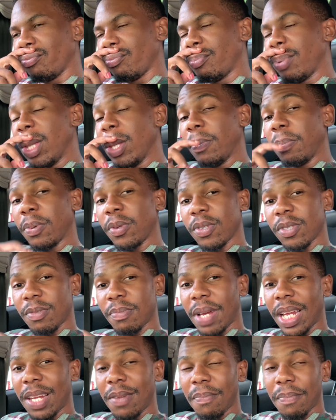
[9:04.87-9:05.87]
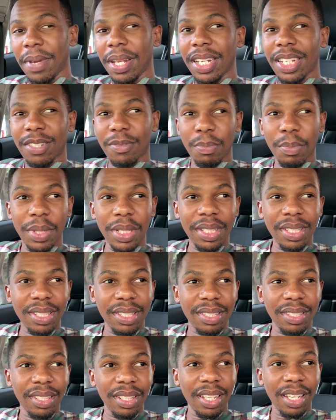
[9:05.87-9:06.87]
people's money management,
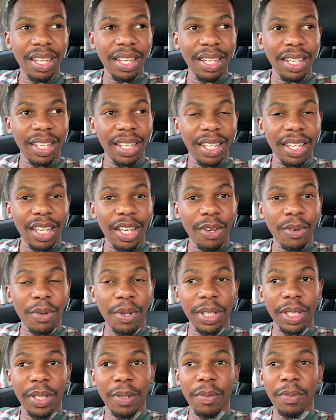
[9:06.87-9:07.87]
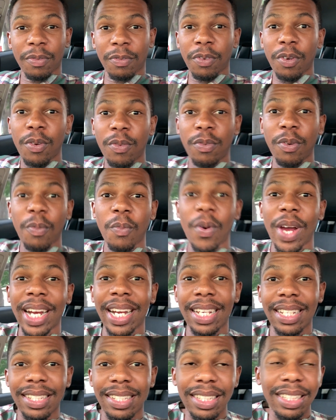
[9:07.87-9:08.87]
well, the, for, from what
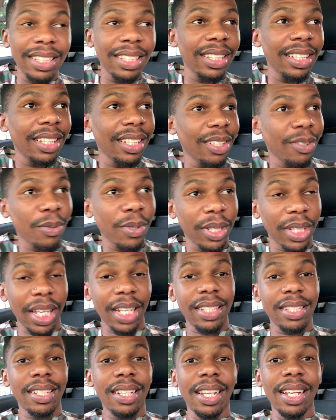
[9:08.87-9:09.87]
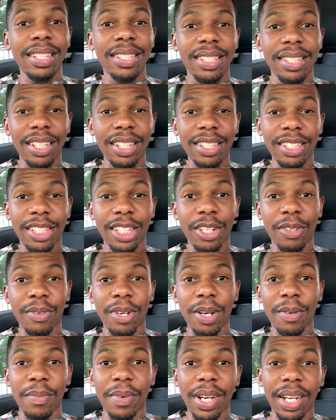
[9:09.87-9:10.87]
I see with that, that's
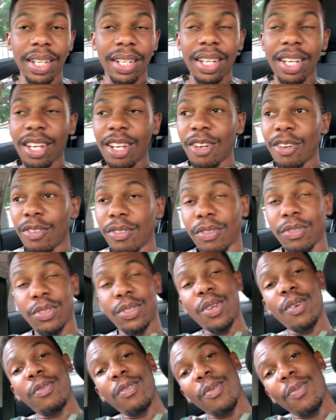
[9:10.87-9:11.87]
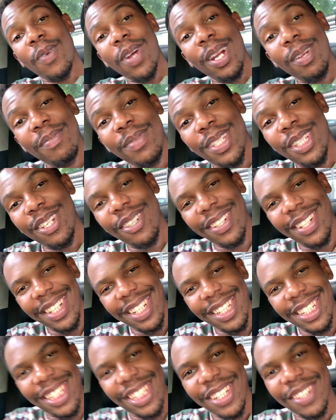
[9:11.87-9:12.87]
Instagram, right? So from what I'm seeing on
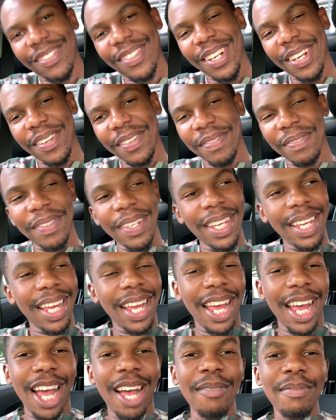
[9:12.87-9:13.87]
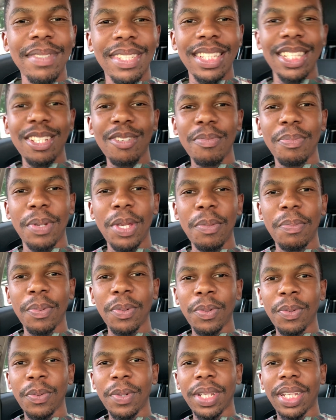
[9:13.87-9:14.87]
Instagram, I'm seeing
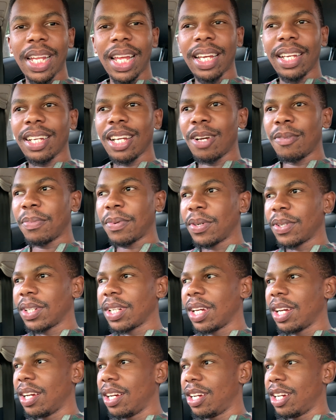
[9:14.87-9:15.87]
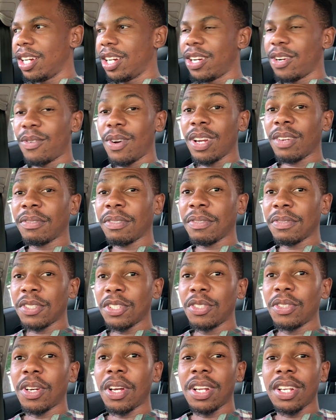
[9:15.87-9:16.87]
people with like about uh
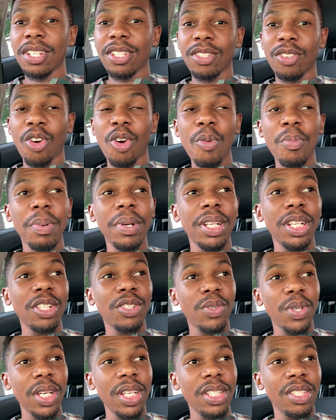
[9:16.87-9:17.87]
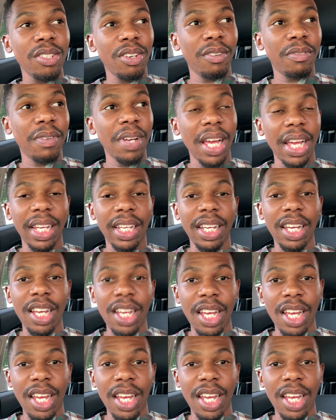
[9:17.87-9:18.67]
$150 opening trades of like